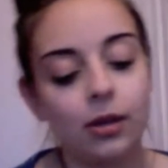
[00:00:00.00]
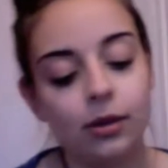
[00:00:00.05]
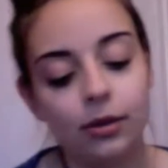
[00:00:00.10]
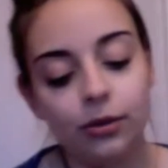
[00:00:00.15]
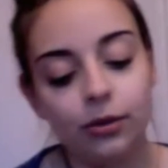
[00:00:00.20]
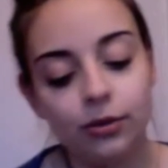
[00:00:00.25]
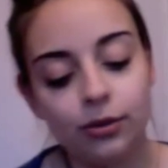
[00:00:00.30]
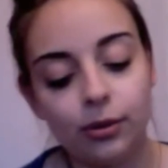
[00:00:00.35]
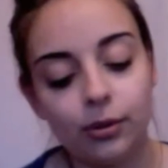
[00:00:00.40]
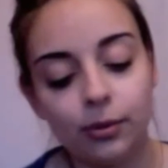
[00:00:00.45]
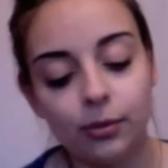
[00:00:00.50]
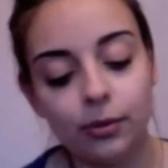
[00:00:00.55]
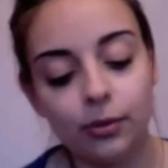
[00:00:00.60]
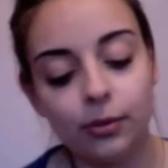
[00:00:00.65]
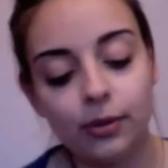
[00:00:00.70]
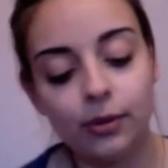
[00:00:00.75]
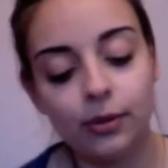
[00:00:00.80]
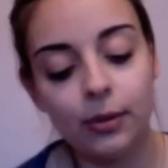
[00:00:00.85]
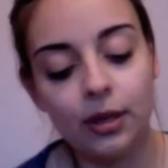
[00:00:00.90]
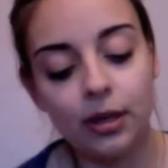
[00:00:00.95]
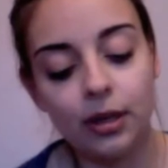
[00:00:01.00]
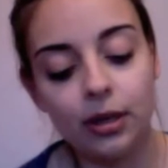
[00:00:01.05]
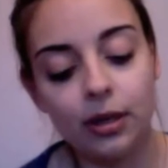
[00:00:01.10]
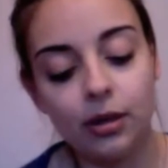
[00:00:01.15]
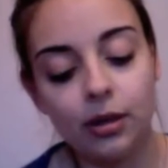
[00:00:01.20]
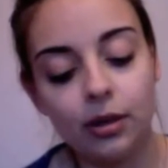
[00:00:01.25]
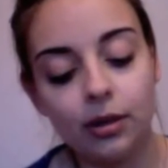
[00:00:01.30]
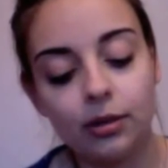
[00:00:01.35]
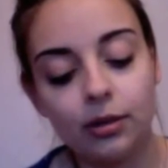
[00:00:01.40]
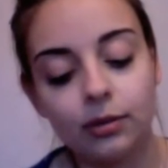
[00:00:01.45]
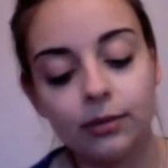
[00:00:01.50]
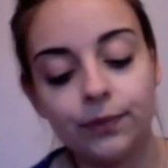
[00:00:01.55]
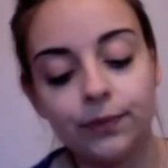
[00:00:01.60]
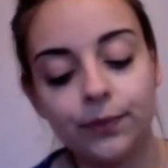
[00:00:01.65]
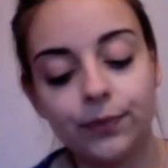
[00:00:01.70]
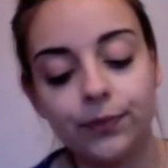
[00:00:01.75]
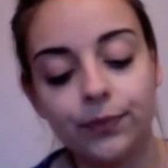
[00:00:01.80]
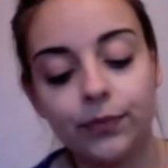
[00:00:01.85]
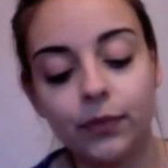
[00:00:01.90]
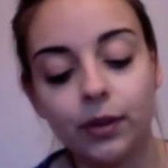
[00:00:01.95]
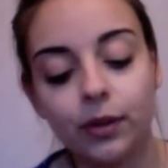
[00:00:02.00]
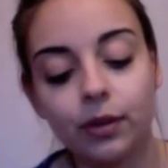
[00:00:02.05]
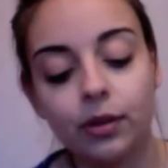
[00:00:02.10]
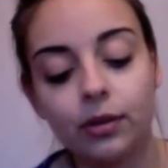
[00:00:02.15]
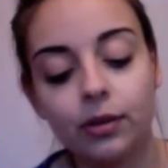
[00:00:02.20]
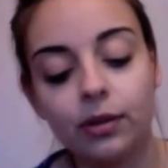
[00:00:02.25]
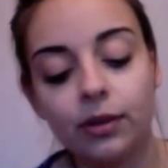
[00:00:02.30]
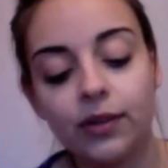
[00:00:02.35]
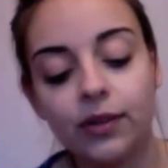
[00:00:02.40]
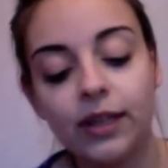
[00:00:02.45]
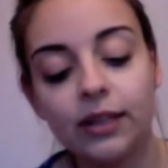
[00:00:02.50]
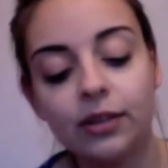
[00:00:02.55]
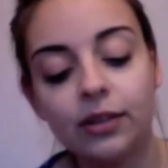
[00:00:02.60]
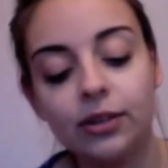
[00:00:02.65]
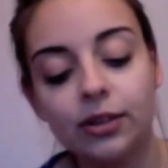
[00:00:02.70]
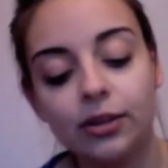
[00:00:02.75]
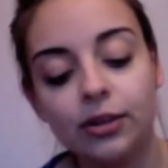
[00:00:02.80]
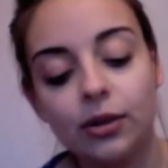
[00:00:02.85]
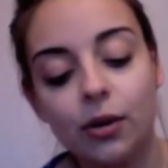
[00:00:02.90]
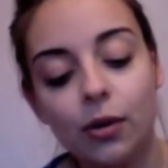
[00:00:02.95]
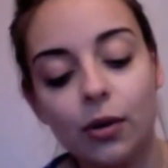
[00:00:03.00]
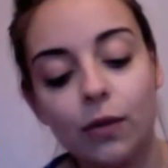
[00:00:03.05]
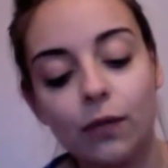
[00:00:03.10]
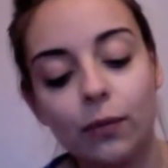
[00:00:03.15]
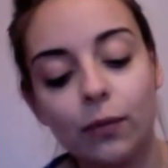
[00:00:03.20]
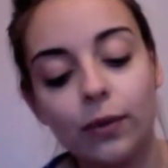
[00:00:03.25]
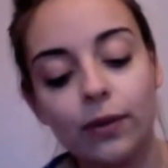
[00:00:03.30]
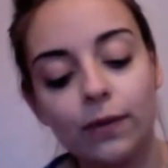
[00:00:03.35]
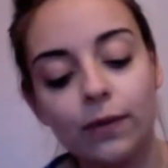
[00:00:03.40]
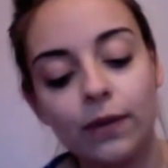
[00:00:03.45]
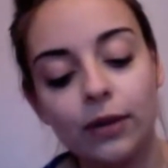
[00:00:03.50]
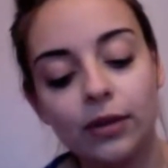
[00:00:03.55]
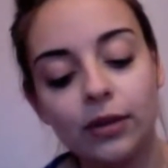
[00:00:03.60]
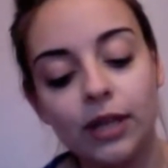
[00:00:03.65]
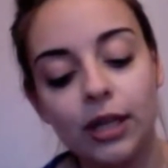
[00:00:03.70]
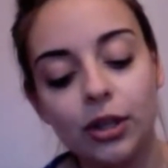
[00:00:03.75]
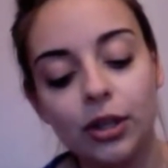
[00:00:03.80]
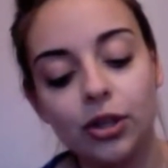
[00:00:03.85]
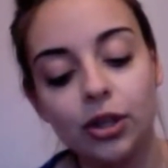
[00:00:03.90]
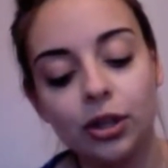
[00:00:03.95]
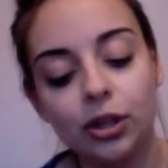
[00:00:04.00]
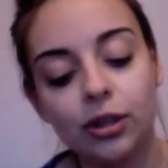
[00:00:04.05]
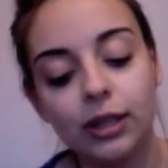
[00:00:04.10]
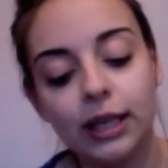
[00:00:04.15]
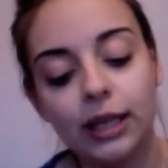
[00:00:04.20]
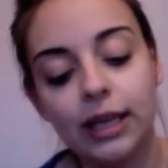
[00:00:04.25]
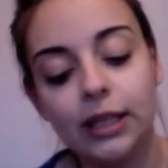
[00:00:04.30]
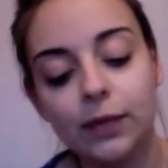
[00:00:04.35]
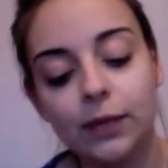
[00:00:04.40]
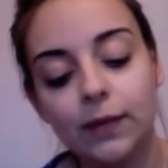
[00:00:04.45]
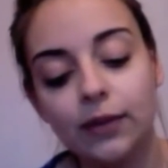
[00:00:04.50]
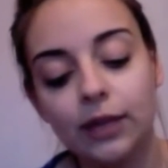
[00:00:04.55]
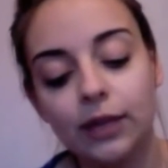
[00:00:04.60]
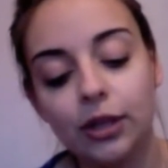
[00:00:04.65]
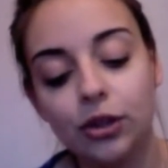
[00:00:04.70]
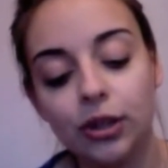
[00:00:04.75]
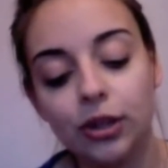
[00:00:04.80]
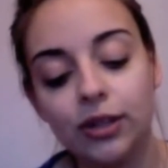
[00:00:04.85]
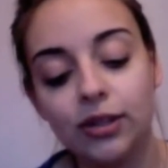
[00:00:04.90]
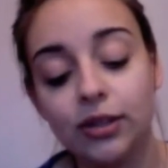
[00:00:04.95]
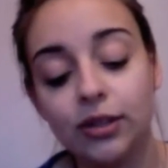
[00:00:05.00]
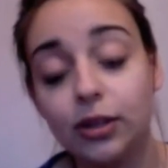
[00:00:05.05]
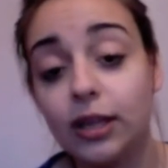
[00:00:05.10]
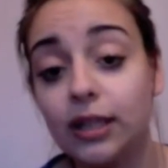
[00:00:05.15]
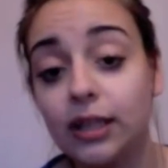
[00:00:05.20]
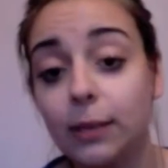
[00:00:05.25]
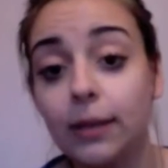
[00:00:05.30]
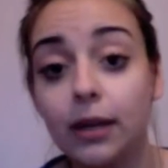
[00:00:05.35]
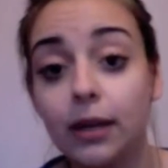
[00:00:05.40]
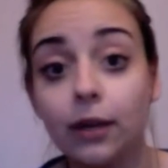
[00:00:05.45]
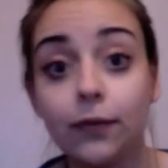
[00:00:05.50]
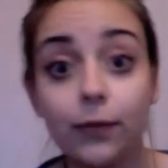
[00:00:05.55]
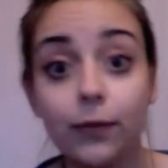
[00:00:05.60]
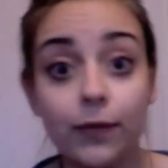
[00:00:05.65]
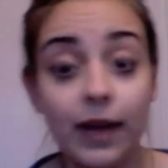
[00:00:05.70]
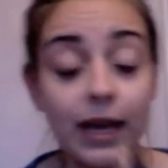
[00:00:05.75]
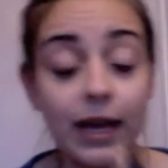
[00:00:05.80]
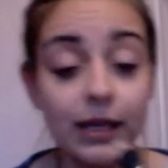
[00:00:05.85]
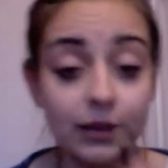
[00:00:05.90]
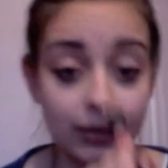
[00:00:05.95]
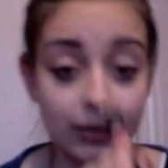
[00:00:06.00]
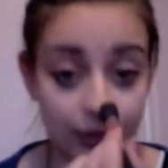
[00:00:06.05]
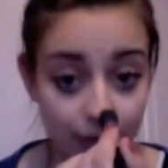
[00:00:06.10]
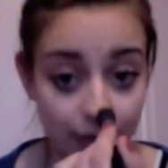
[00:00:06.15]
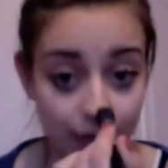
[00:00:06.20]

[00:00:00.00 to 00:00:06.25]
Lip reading: So I'm going to rub it in. The thing to start off with foundation, the key to foundation, is to start in the middle of the face,